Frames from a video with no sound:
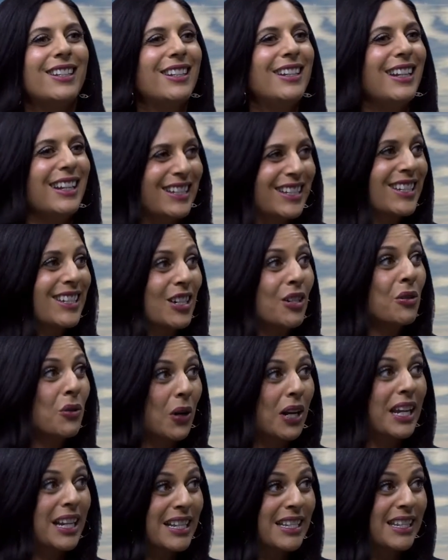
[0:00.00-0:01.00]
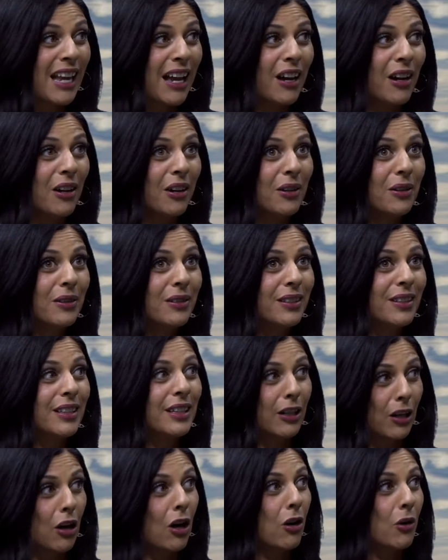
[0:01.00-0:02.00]
It's still going to sell.
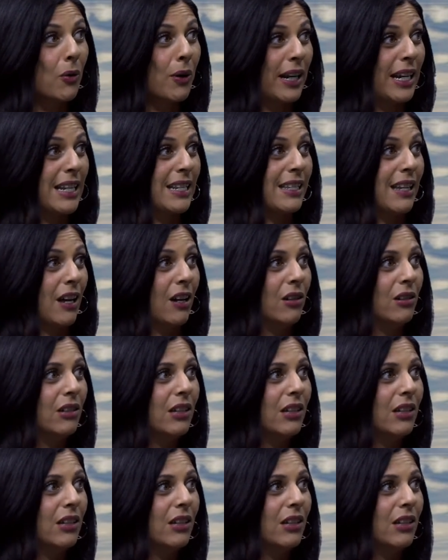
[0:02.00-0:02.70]
They're all going to sell.